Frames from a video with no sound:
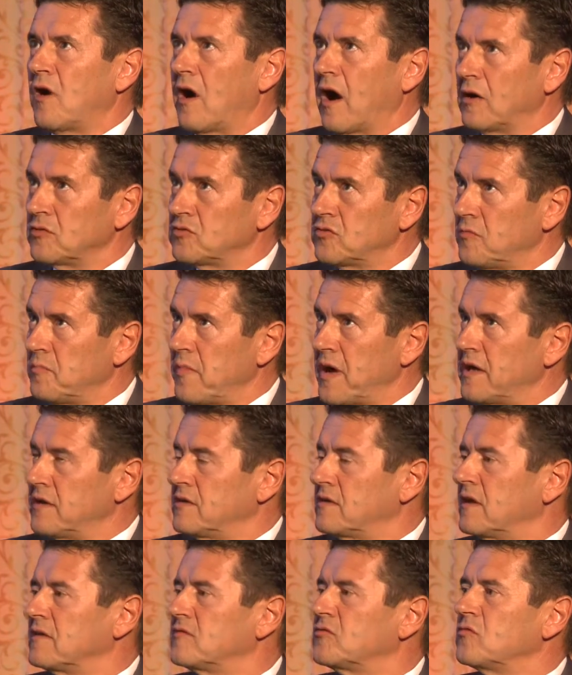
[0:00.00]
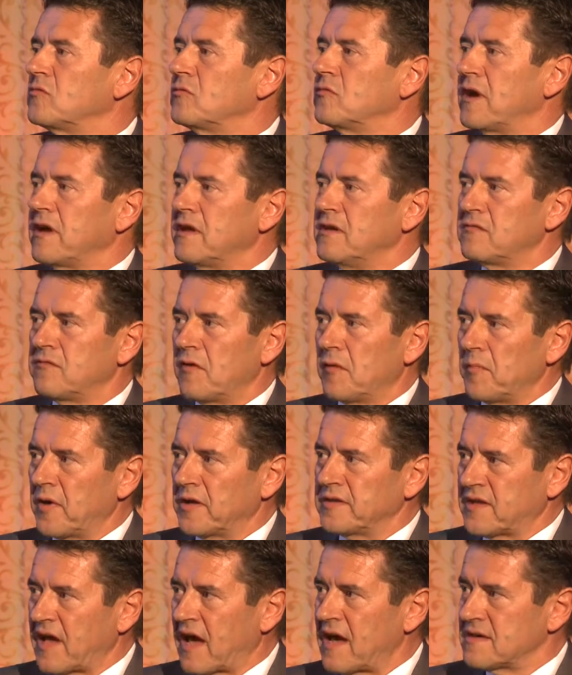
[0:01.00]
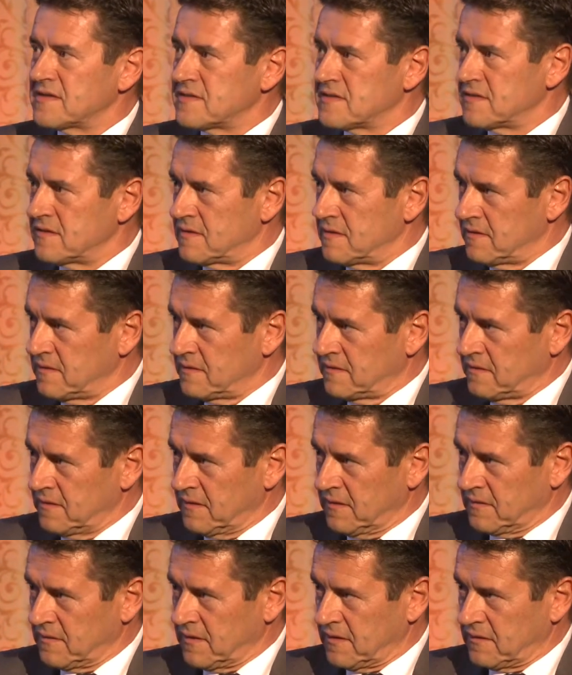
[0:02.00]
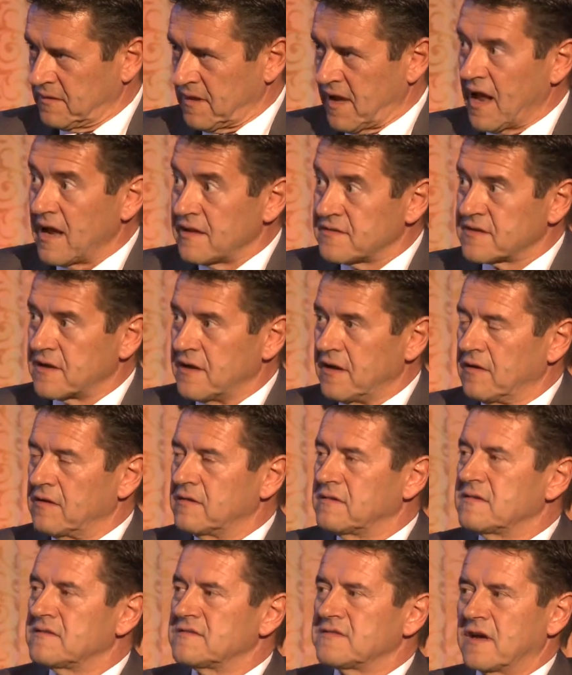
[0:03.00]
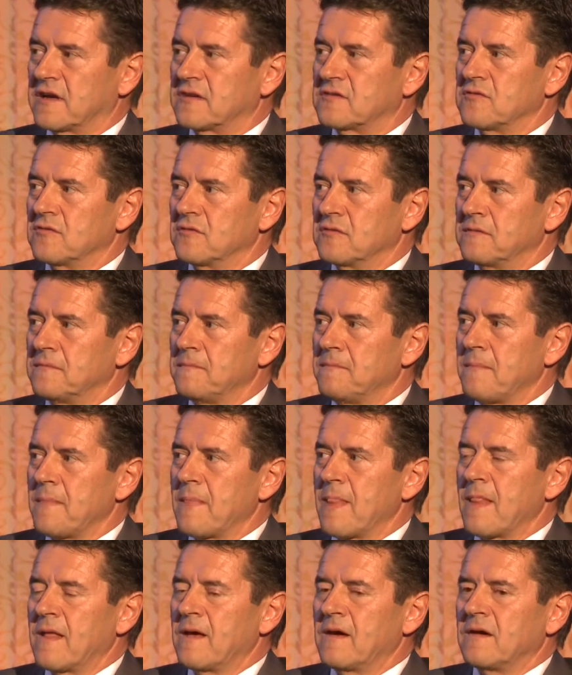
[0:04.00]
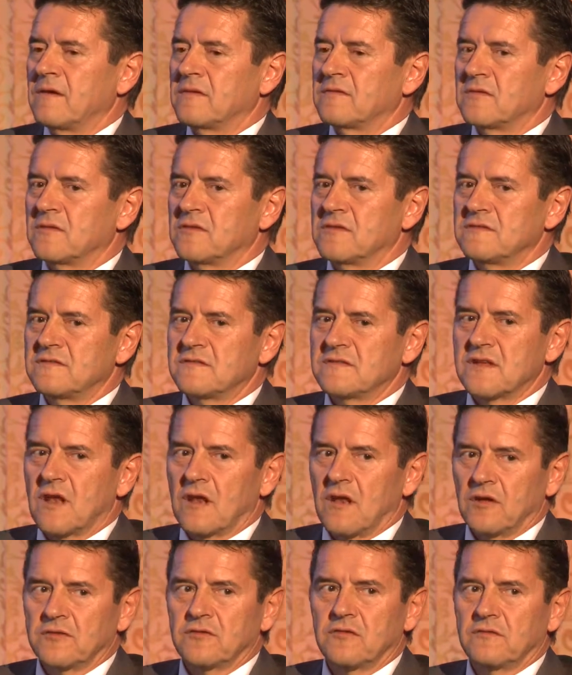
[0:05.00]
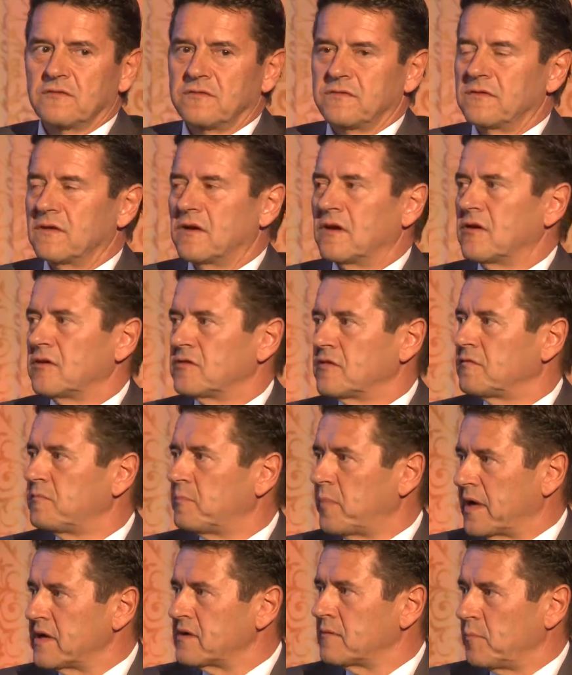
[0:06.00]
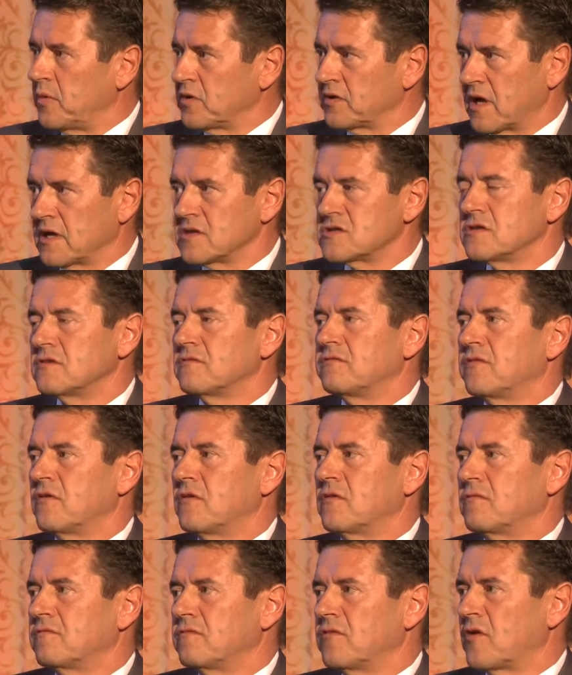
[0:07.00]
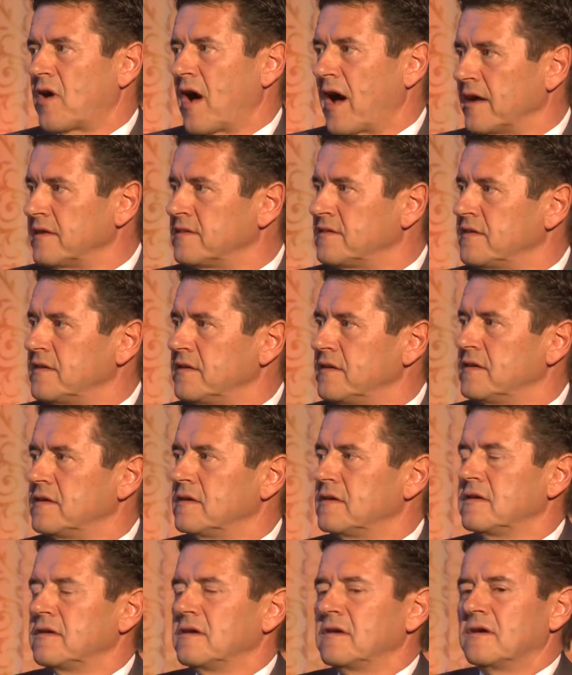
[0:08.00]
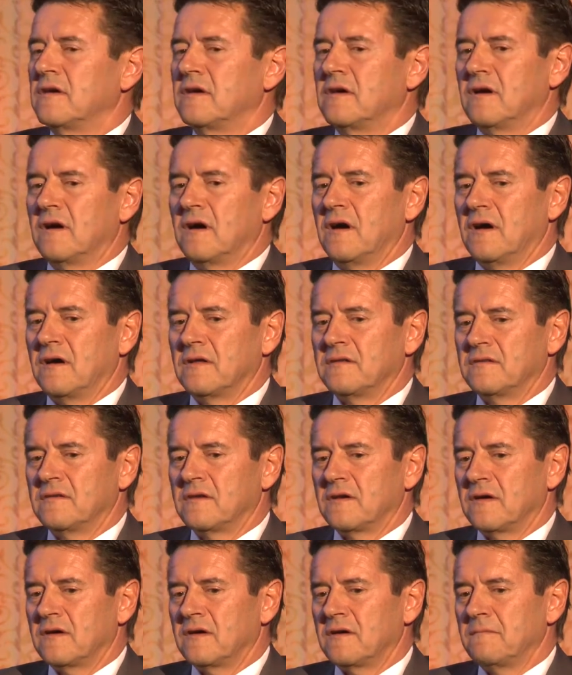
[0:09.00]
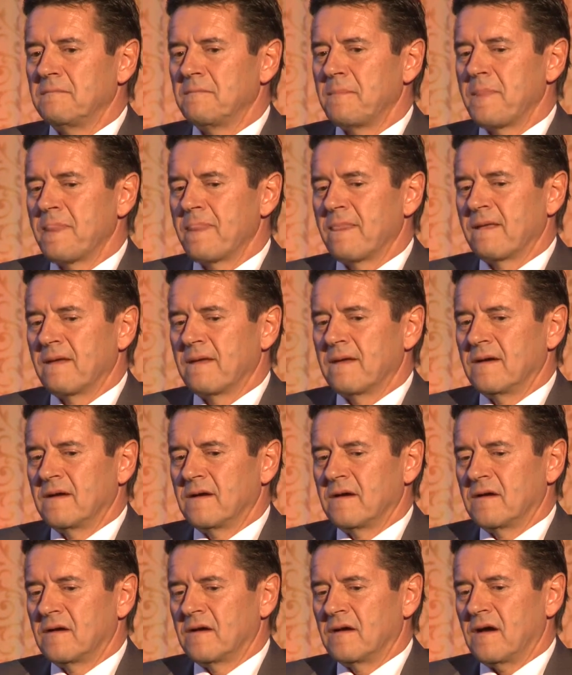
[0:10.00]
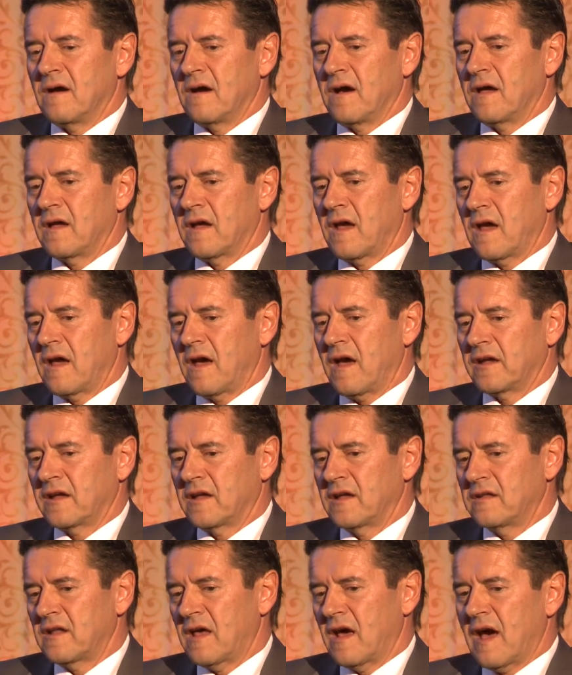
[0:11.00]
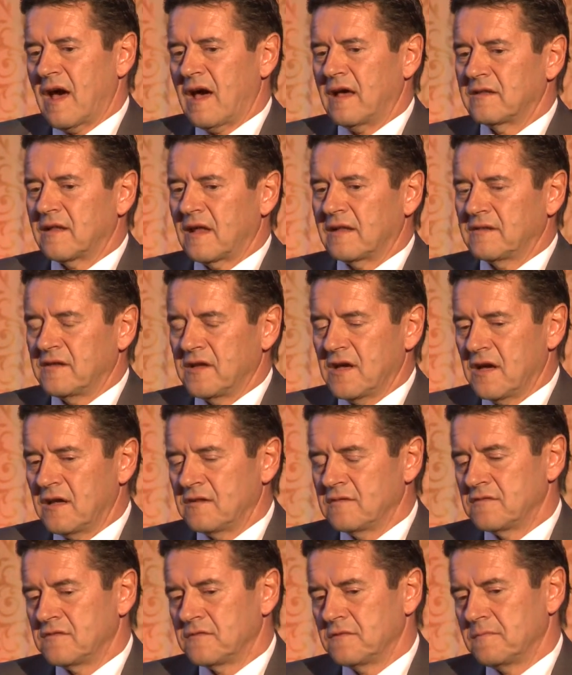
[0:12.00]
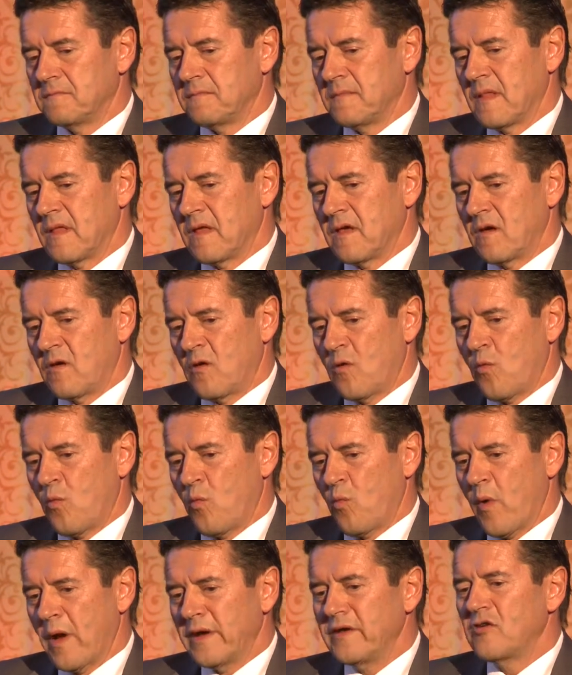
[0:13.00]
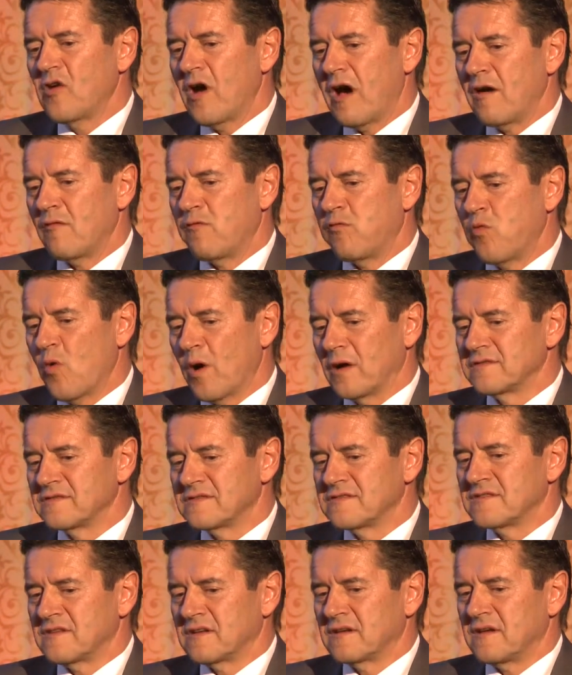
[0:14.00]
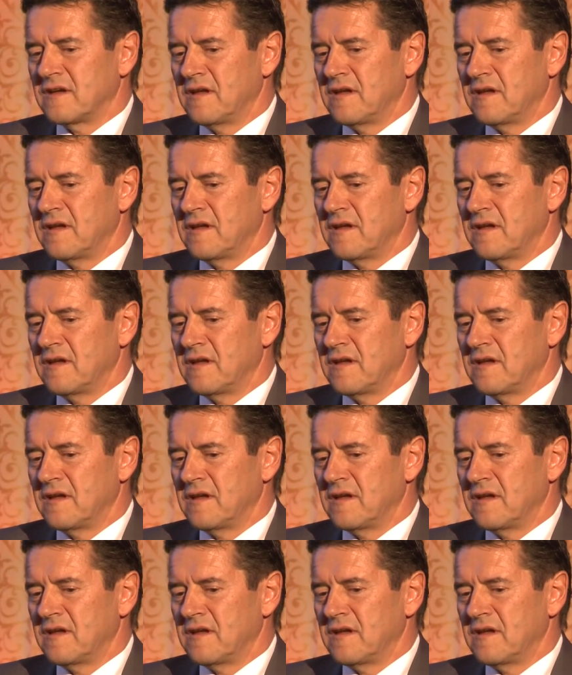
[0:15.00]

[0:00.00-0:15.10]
automate and to informatize the healthcare sector. So this is a lot of potential for IT, and I can add at the end, when you have once the